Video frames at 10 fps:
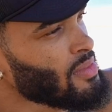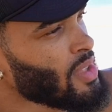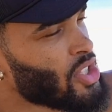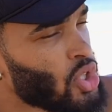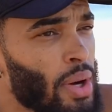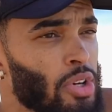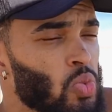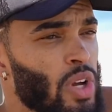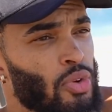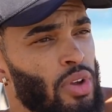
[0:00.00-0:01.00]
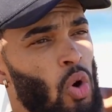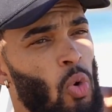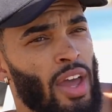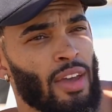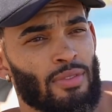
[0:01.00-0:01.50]
And so I was withering
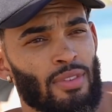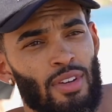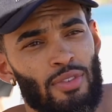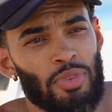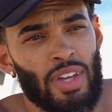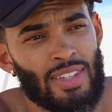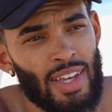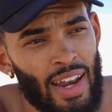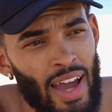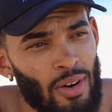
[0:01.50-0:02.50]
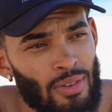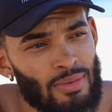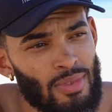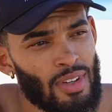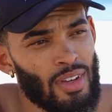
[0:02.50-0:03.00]
away from the inside out.
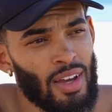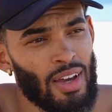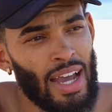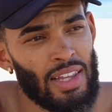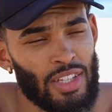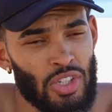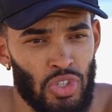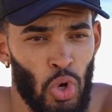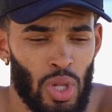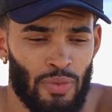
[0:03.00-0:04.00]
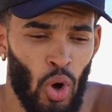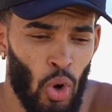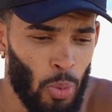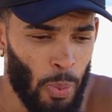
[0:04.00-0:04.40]
I had like the soul of an old